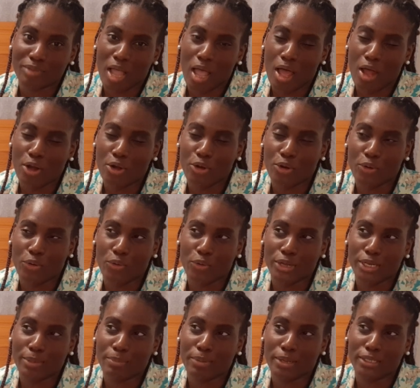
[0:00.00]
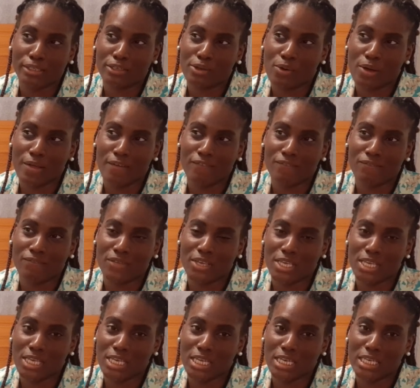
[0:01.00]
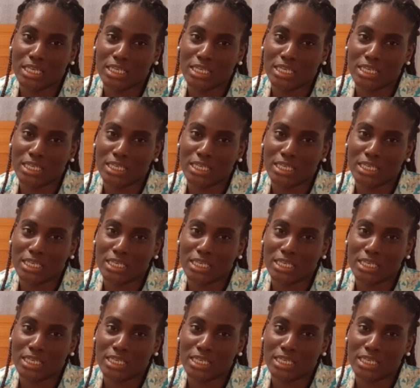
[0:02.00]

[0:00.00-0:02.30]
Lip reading: I don't know, it depends how I feel,